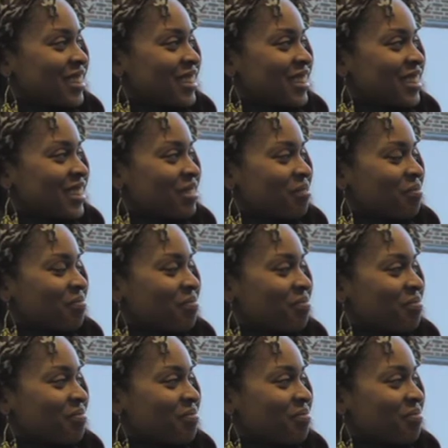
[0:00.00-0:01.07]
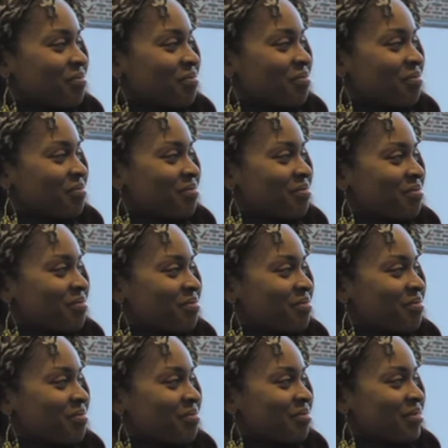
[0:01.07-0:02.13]

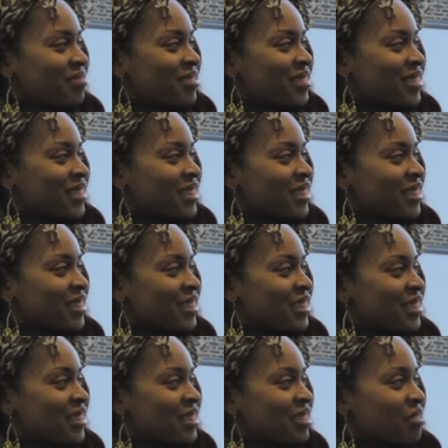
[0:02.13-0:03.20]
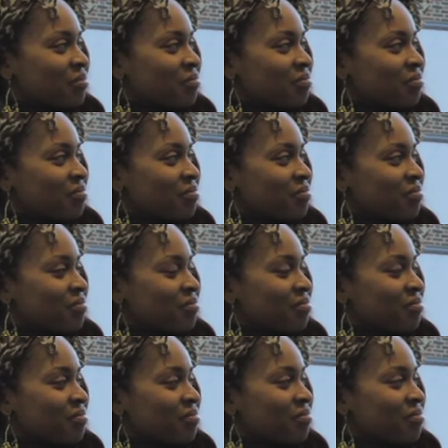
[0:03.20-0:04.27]

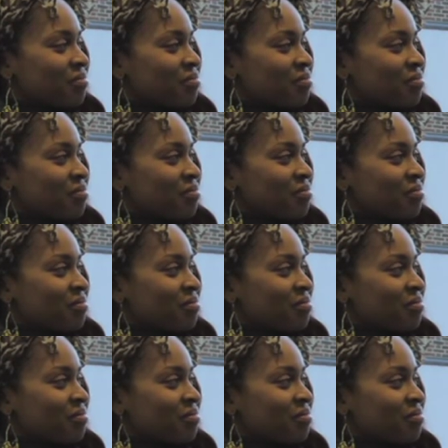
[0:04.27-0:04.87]
(silent)